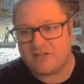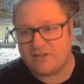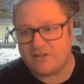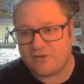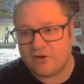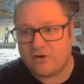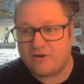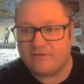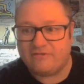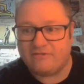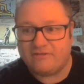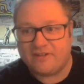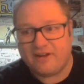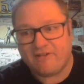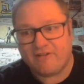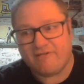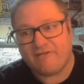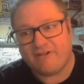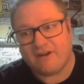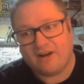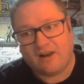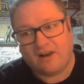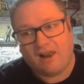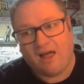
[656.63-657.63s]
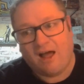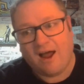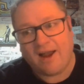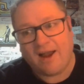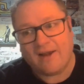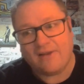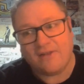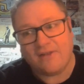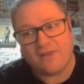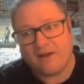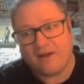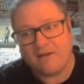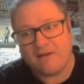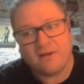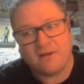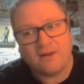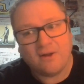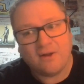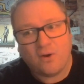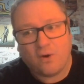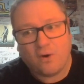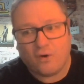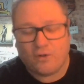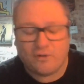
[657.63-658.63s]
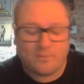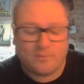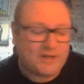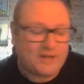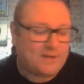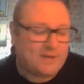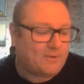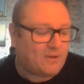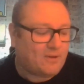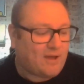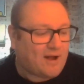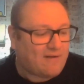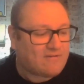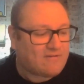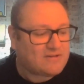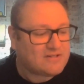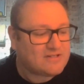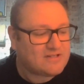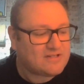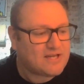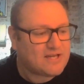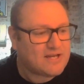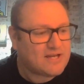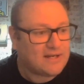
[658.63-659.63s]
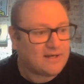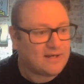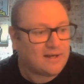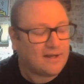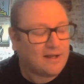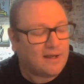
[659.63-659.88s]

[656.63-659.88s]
sort of different line that other people haven't seen.